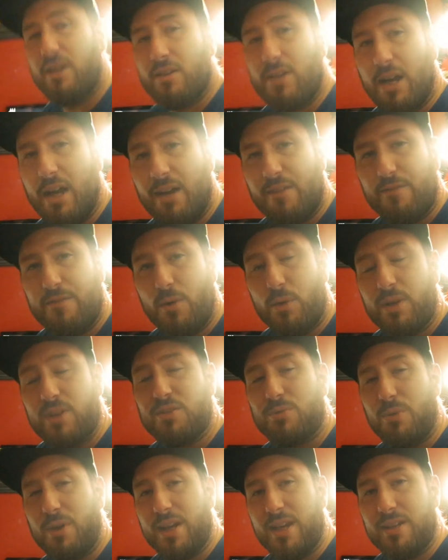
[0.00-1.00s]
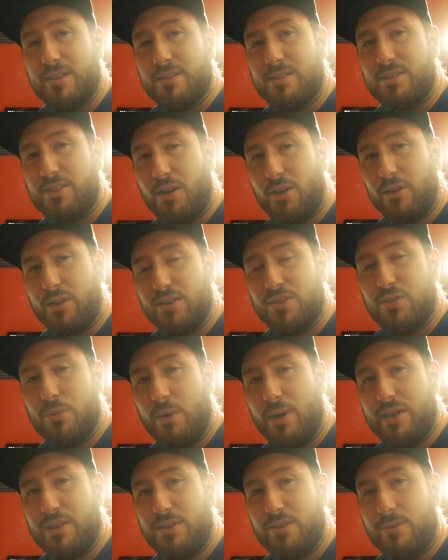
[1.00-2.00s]
uh, Focusrite Scarlett two I
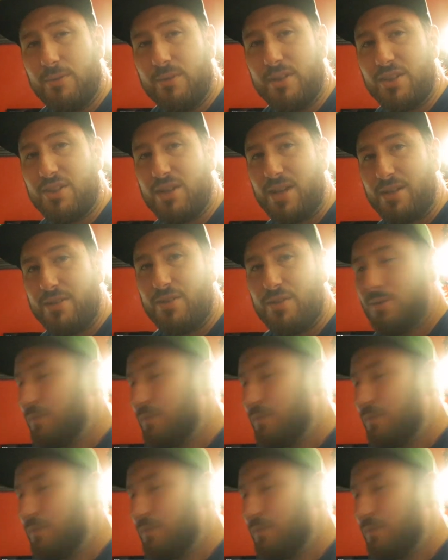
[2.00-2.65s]
two, the Gen two,